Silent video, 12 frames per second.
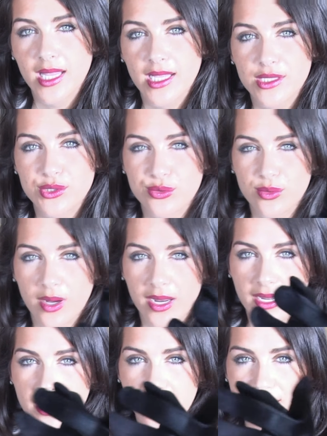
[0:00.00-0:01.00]
that's
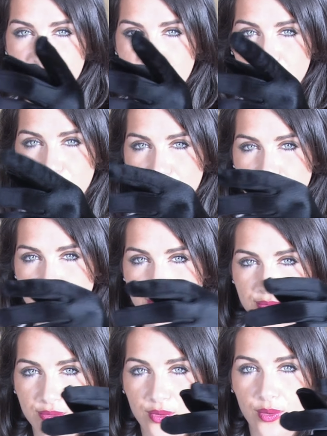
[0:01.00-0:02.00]
right,
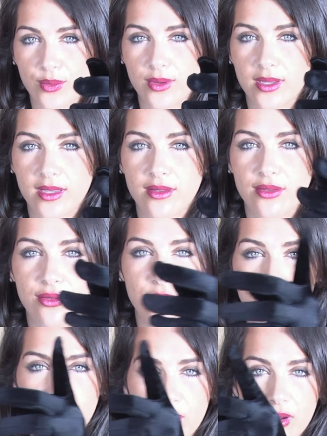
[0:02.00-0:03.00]
just
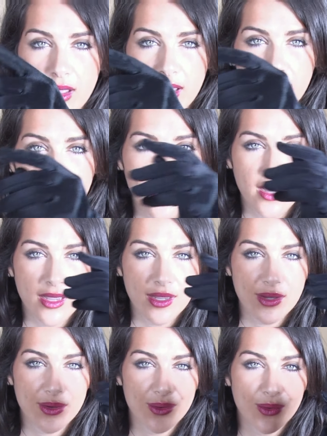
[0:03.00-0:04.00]
focus
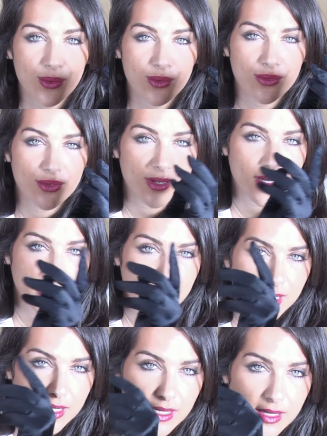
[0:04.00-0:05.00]
right over
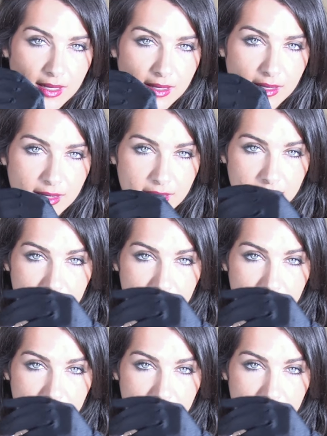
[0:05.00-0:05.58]
here